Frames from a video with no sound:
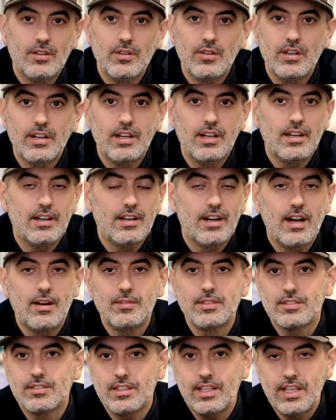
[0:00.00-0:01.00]

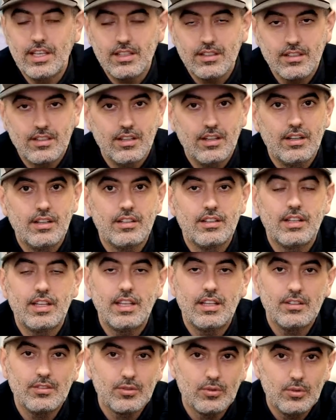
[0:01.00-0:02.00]
obviously hand-cut,
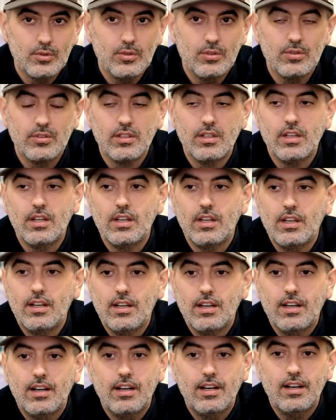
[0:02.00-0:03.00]
hand-tooled,
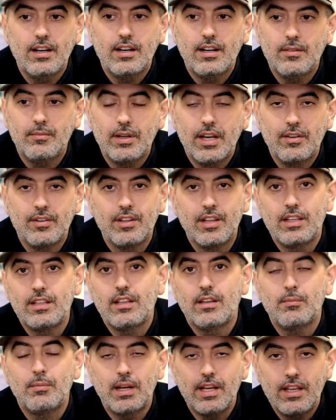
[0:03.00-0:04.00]
everything
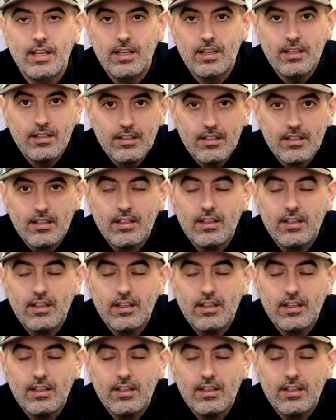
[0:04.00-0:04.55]
done by hand.